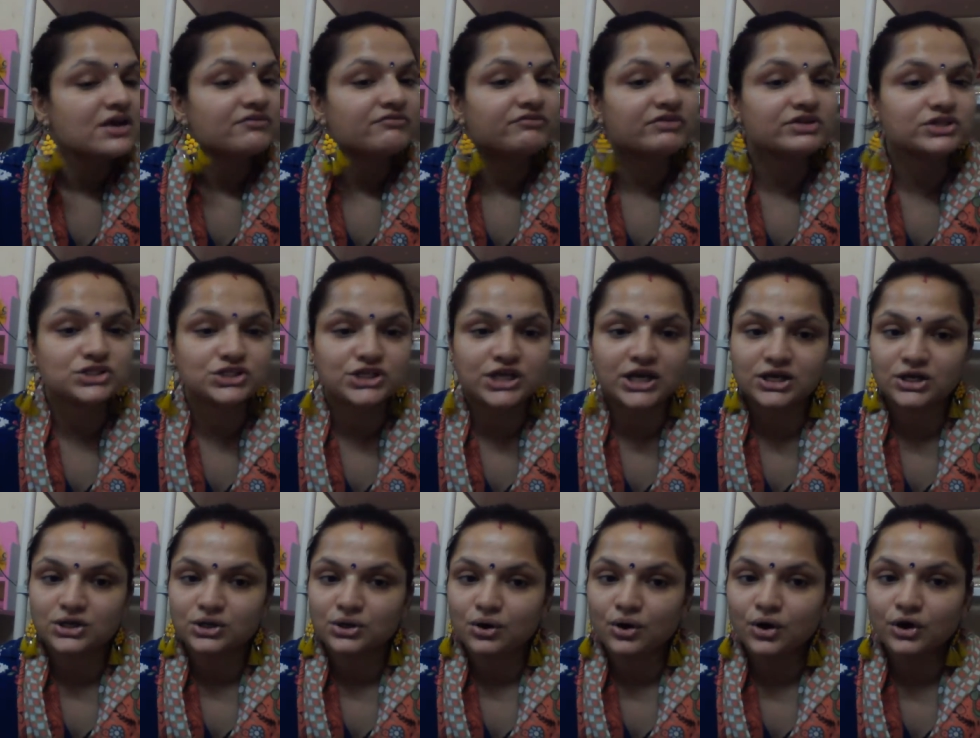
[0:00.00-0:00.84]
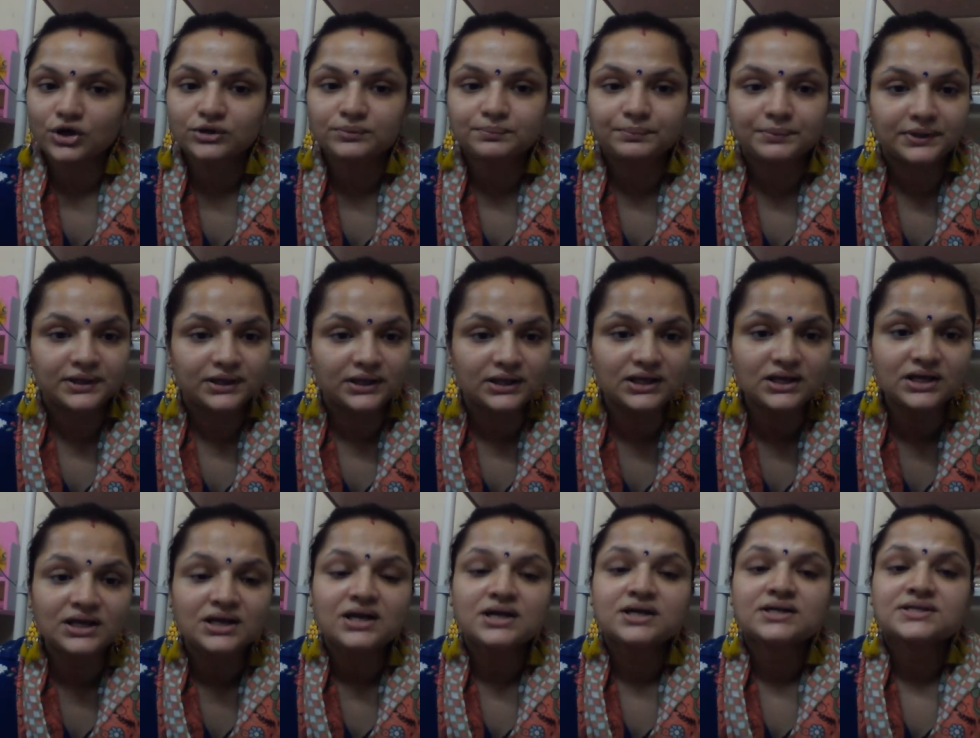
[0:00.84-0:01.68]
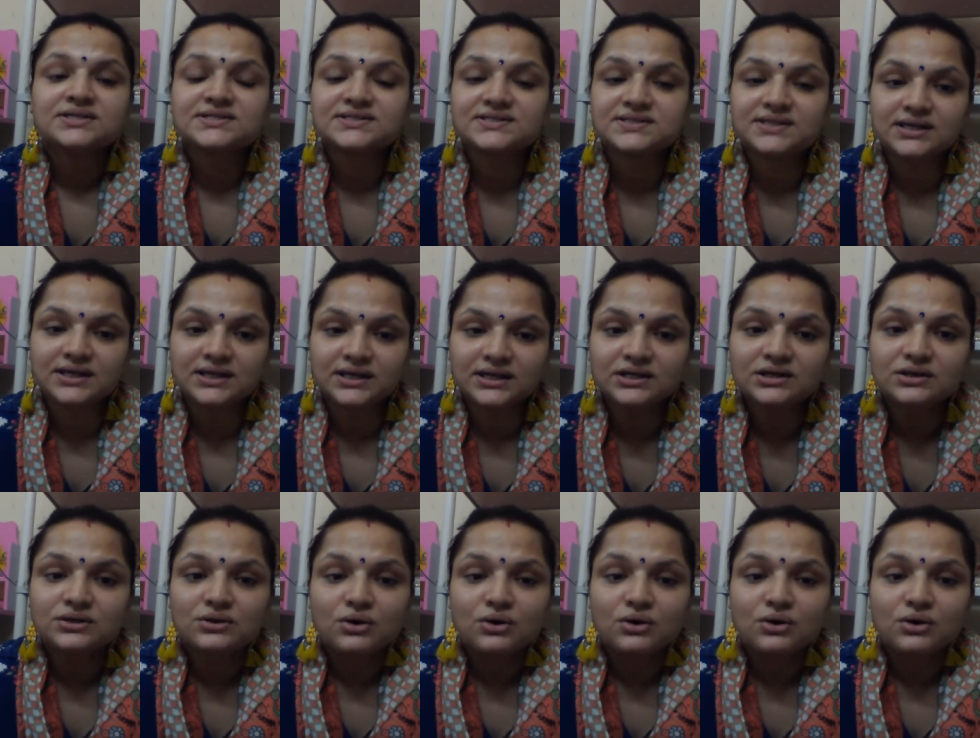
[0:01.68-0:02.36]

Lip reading: which cannot be seen